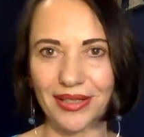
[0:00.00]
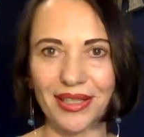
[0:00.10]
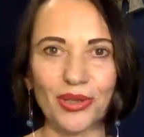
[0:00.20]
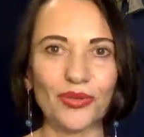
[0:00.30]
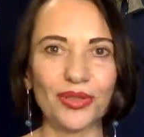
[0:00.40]

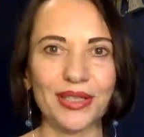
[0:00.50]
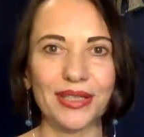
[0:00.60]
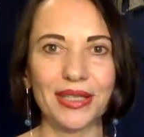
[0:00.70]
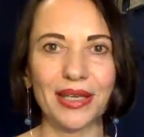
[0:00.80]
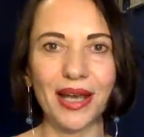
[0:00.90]
Then you will
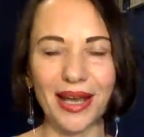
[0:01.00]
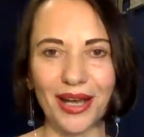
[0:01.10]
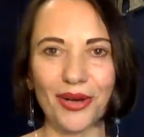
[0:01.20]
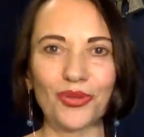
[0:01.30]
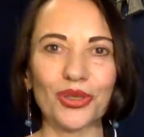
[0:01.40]
see
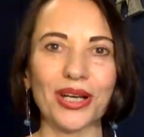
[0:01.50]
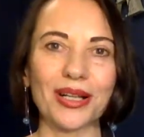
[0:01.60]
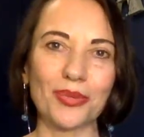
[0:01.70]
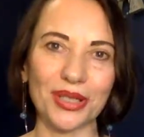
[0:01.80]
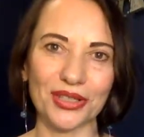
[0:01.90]
what
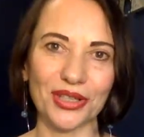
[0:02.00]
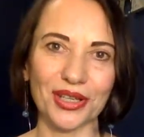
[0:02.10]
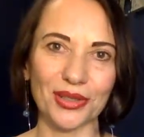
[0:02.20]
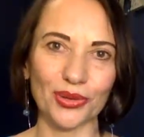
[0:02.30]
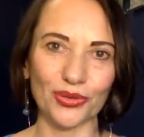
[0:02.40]
Colourpuncture
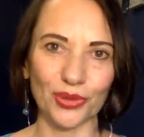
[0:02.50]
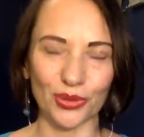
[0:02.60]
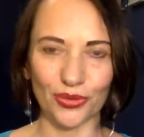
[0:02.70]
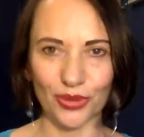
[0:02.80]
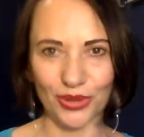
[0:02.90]
can do for
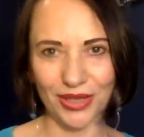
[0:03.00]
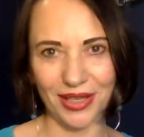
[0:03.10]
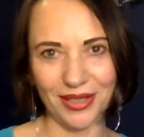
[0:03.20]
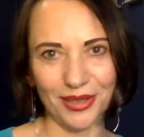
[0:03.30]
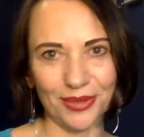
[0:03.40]
you
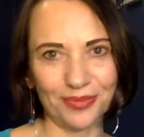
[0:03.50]
firsthand.